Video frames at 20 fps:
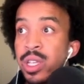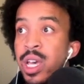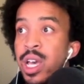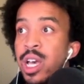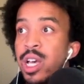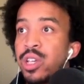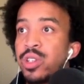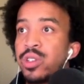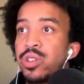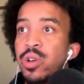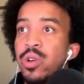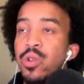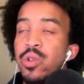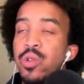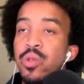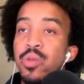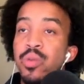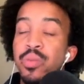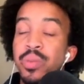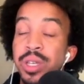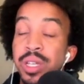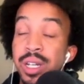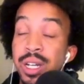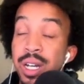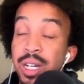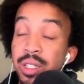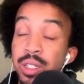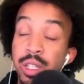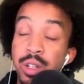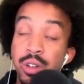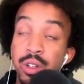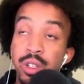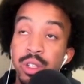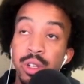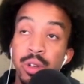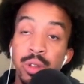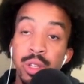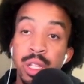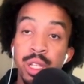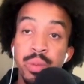So because they're so
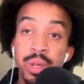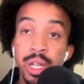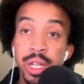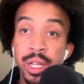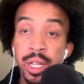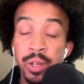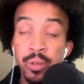limited in